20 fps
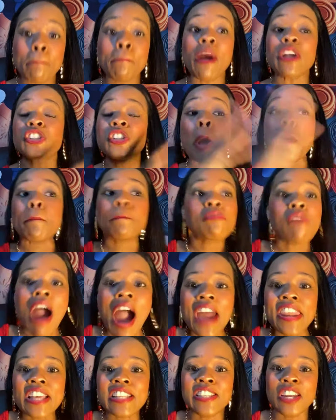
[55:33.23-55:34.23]
But your
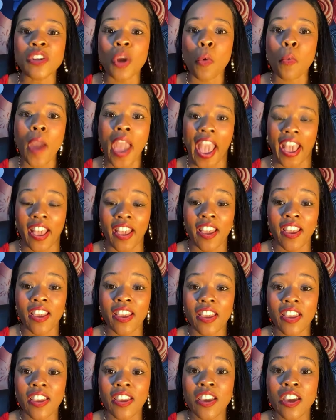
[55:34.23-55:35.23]
pride is in the way.
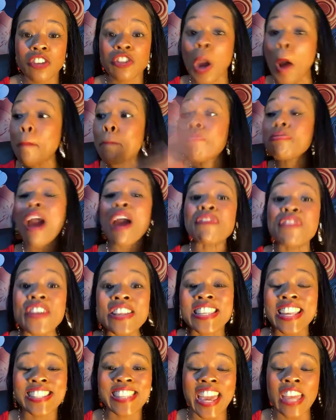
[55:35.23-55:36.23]
Your
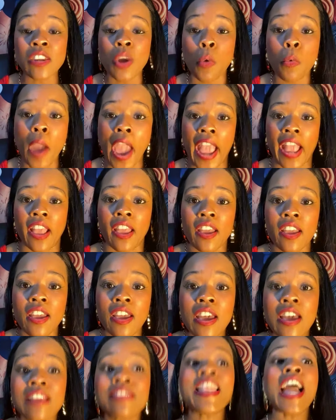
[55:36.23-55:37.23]
preference is in the way.
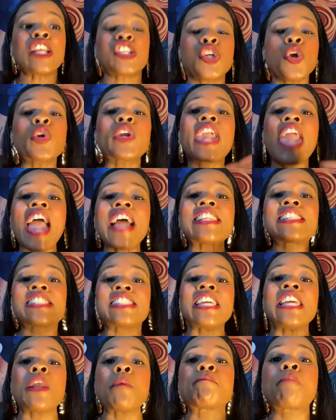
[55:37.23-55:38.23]
That you can't
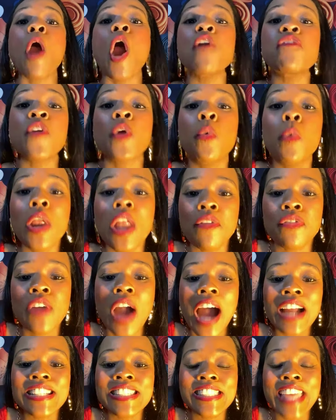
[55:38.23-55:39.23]
see the perfect will of
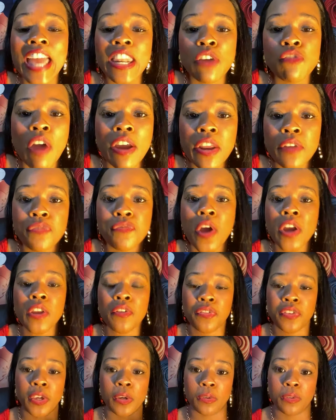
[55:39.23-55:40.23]
God standing right in front
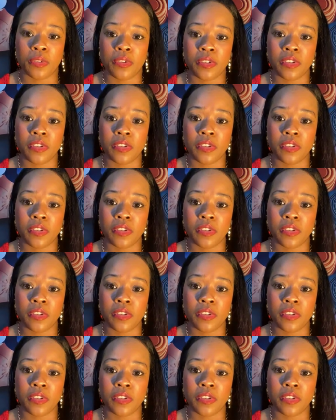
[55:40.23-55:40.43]
of you.